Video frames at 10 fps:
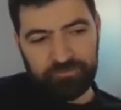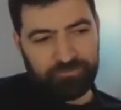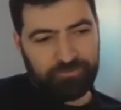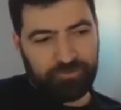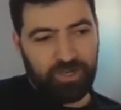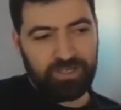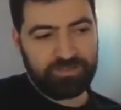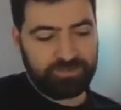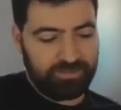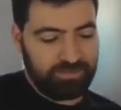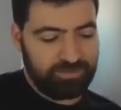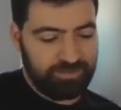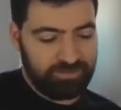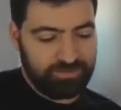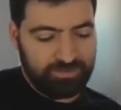for us, this
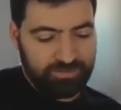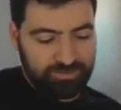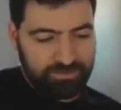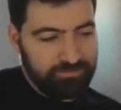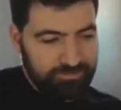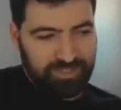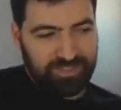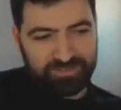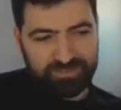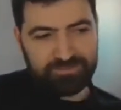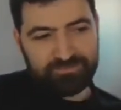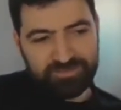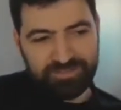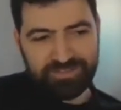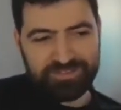is
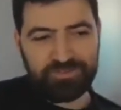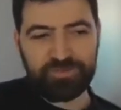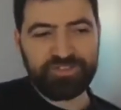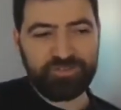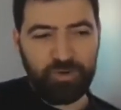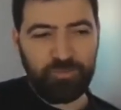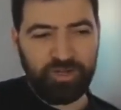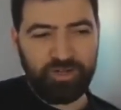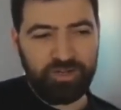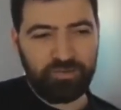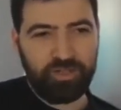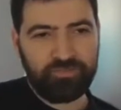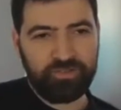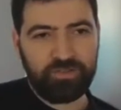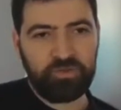the reason why we're here.
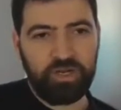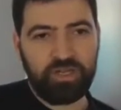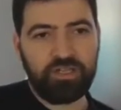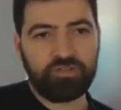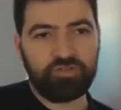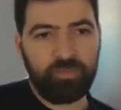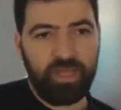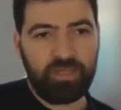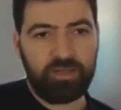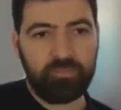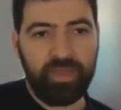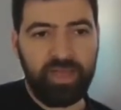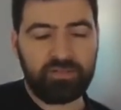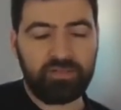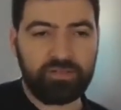If you're here to make an
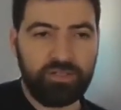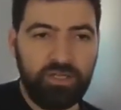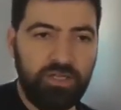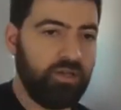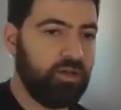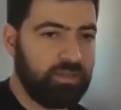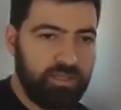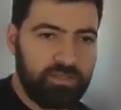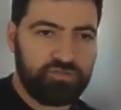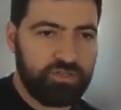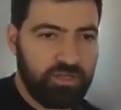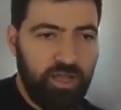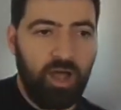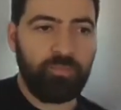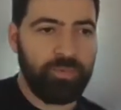impact on the industry and
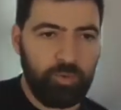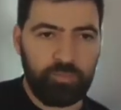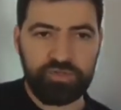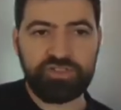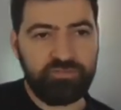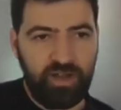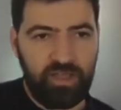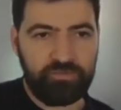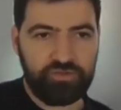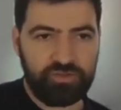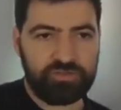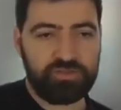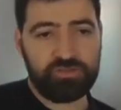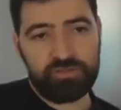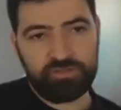how people perceive life insurance and
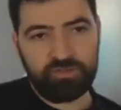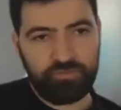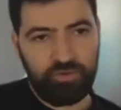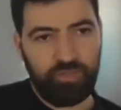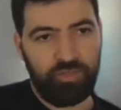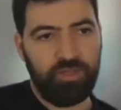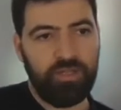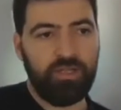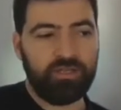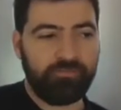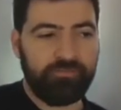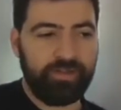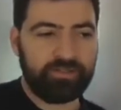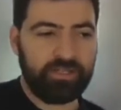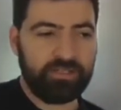so on and so forth, the
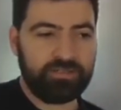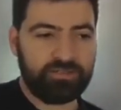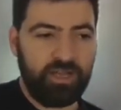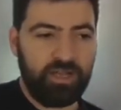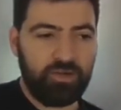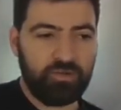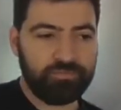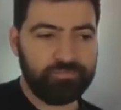fact that it's now,